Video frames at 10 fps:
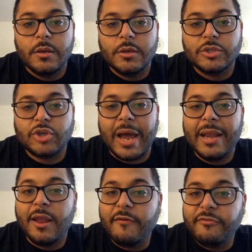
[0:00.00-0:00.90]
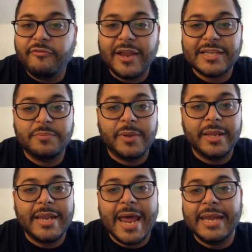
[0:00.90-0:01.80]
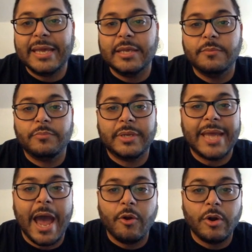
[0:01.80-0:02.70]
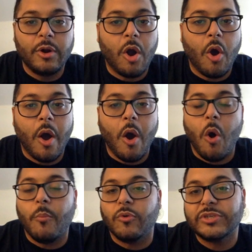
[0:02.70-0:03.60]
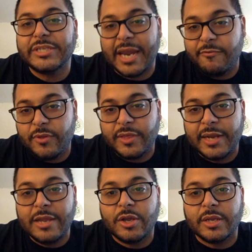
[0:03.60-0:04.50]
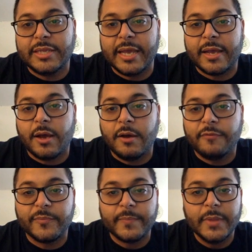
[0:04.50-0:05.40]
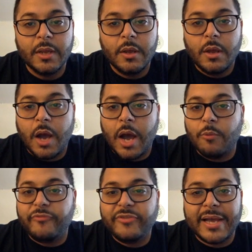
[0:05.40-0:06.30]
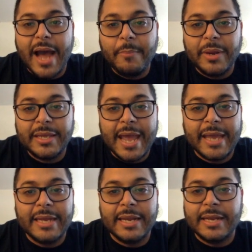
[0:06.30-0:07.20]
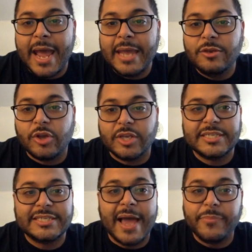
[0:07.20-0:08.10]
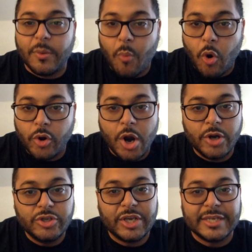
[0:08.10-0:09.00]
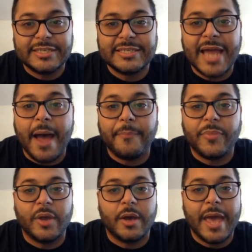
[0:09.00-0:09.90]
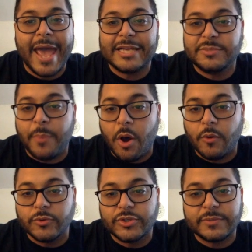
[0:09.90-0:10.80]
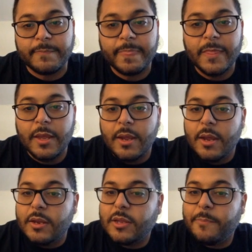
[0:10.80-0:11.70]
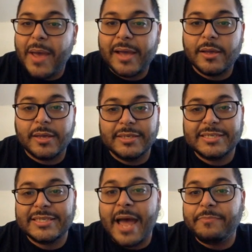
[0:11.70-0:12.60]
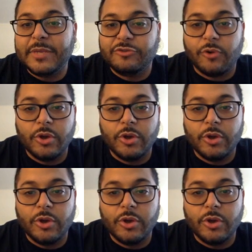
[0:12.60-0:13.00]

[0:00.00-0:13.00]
So I love the flexibility that it can counter almost everything that you can think of. With the Goblin Gang and the Knight, you can stop the mortars, you can stop the xbows. The Pekka can stop these Royal